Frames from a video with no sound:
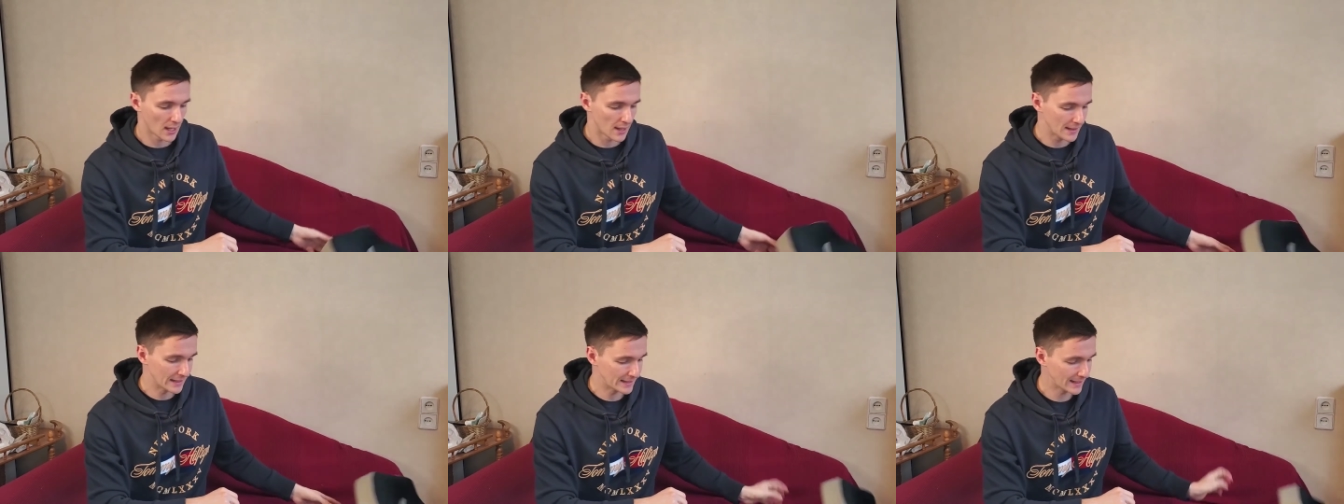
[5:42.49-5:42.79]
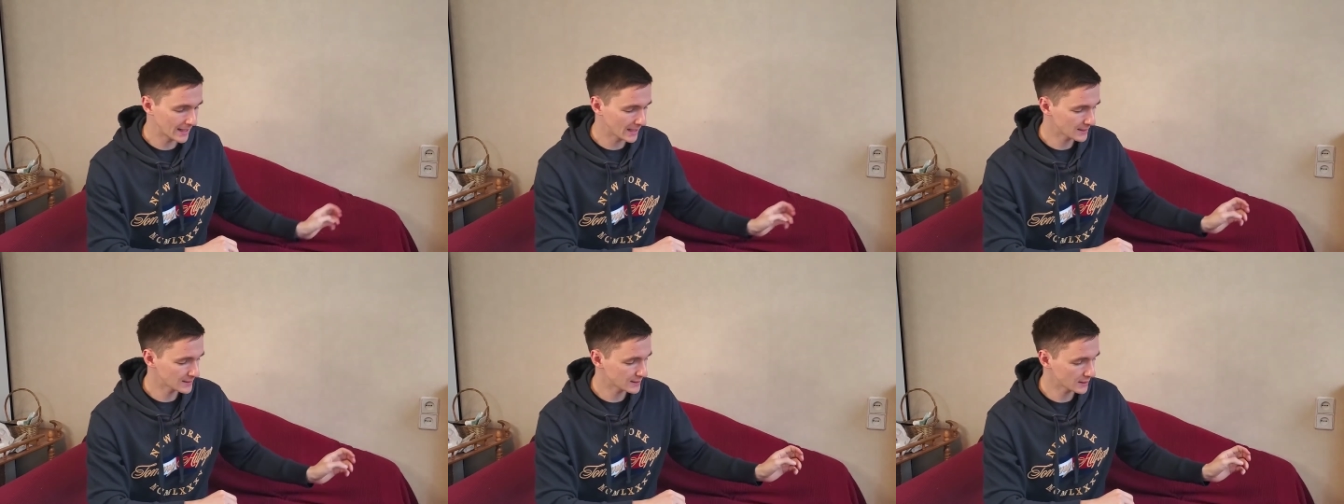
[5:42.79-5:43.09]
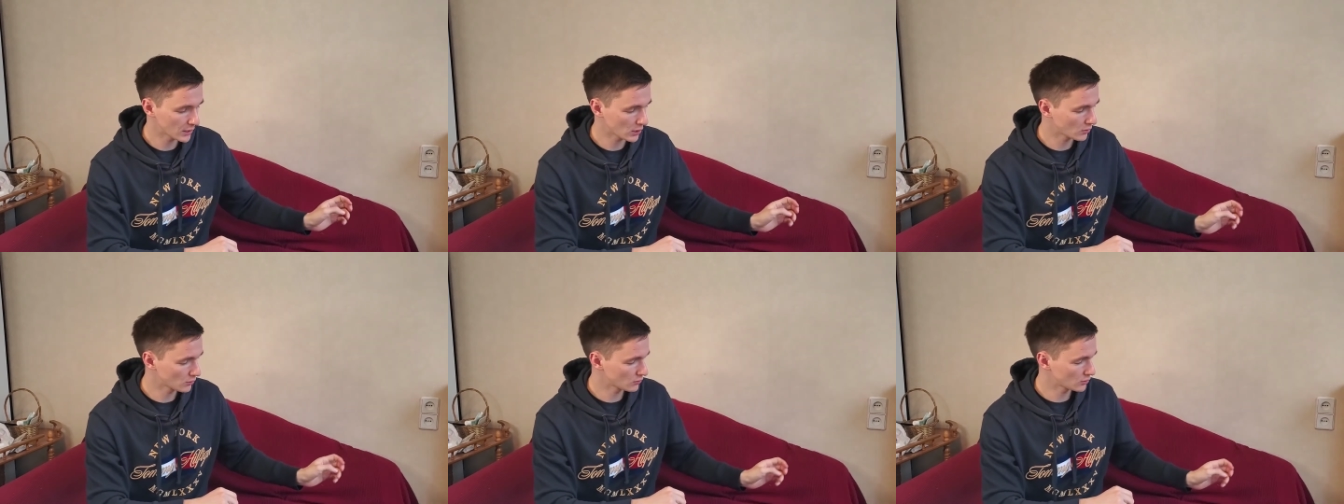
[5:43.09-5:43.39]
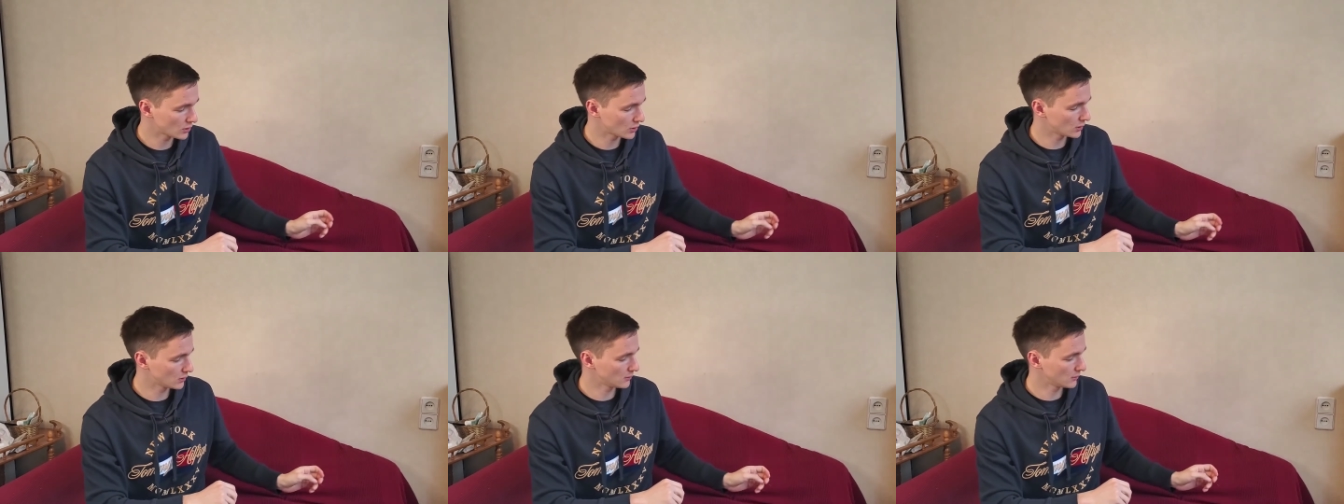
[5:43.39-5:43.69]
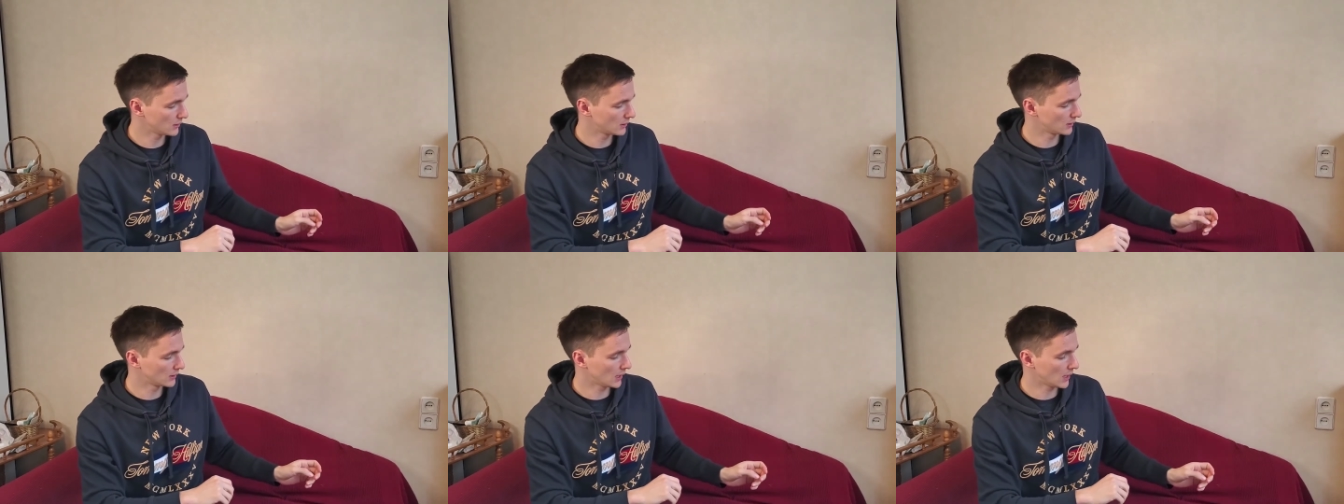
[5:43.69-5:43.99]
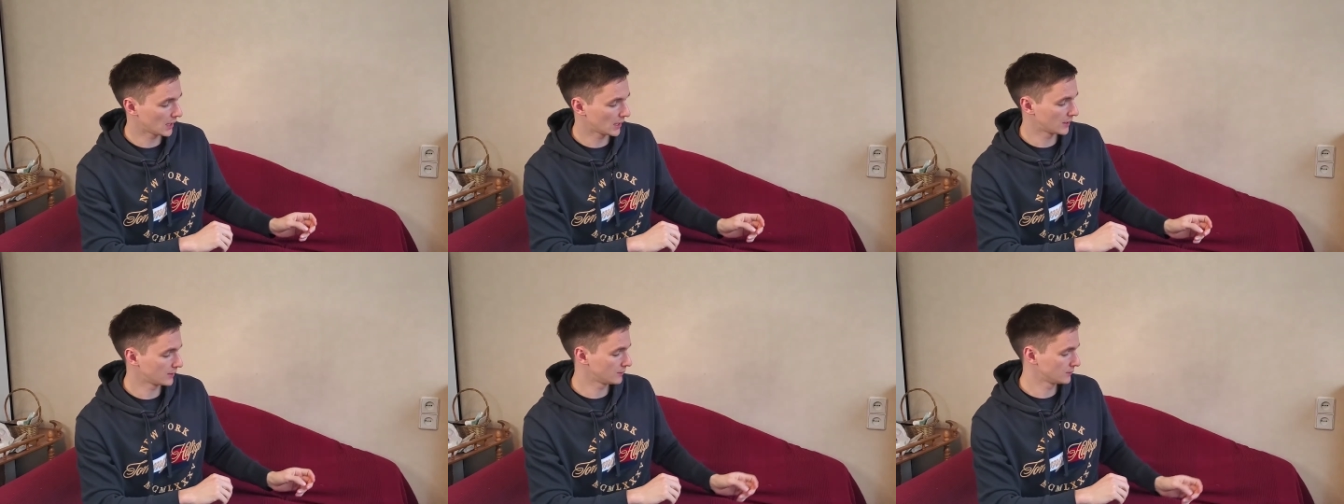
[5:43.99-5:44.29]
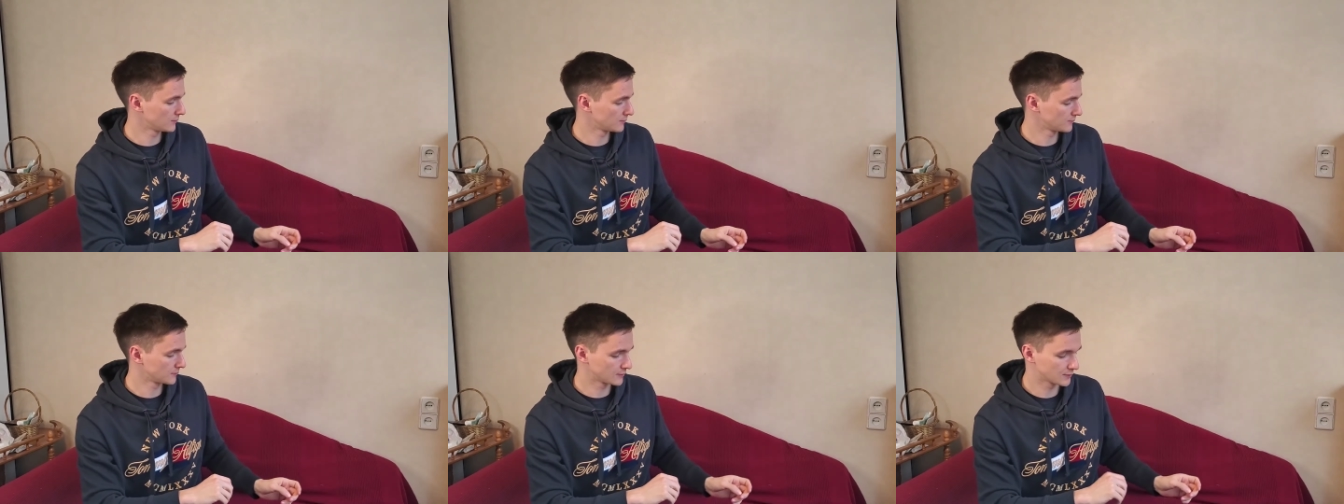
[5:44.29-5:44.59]
The next cushion in
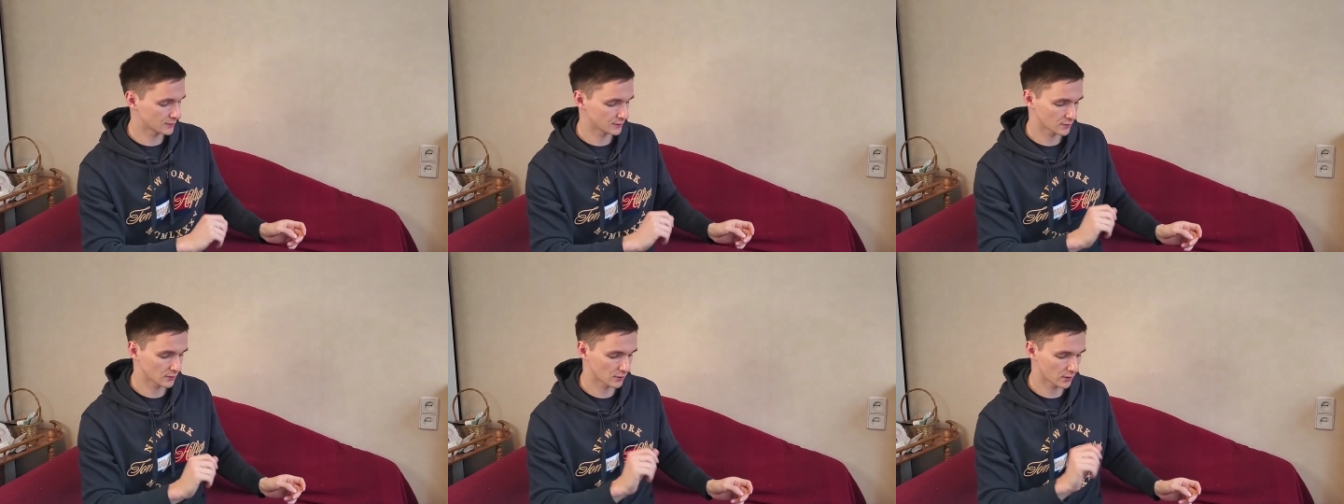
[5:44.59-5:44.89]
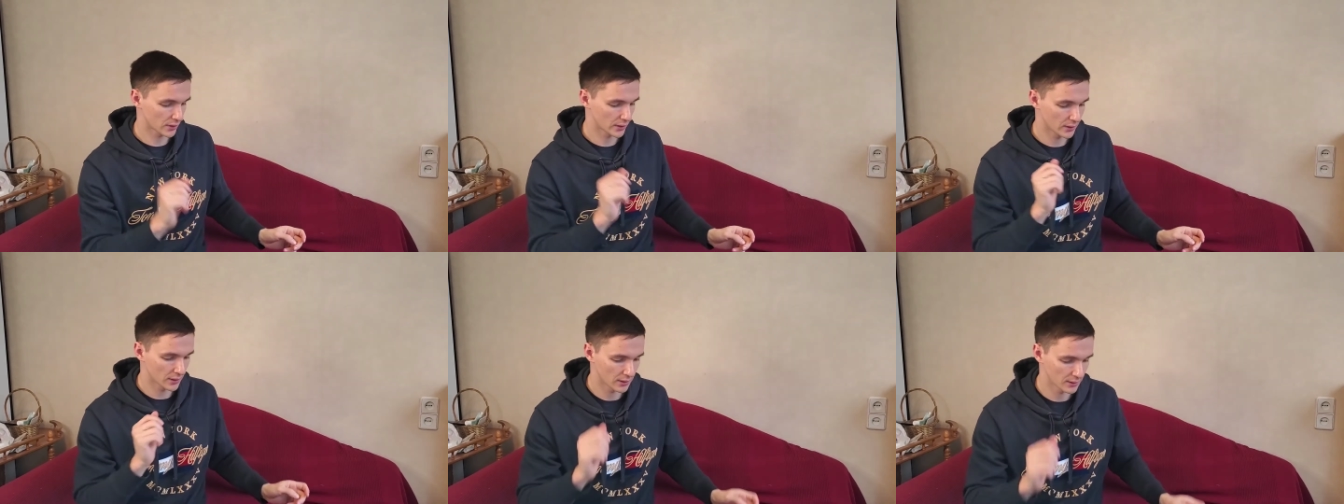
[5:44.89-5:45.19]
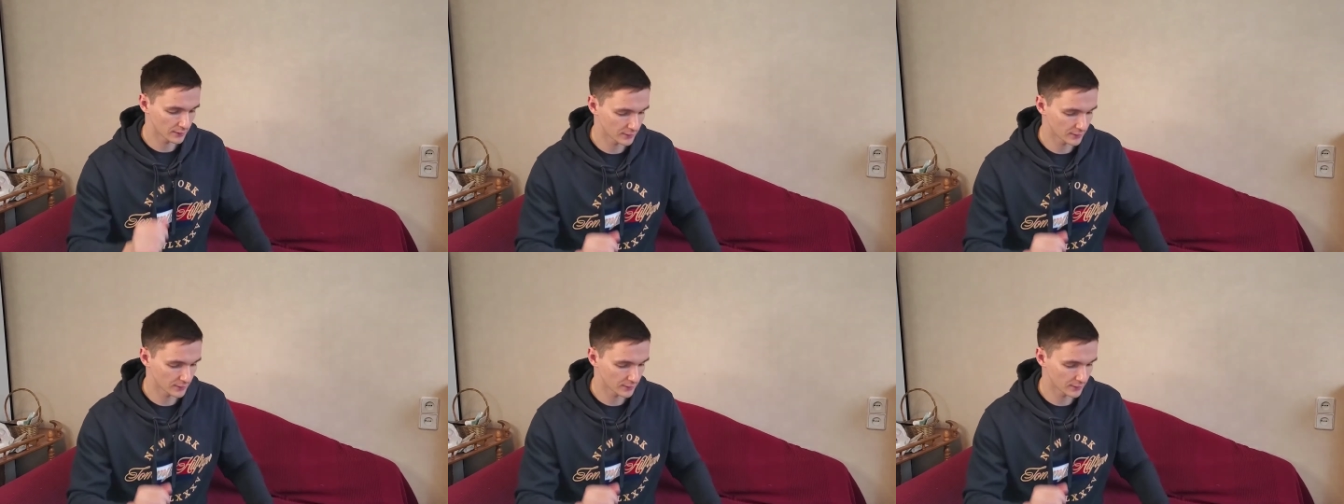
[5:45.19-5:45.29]
line, I'm sorry,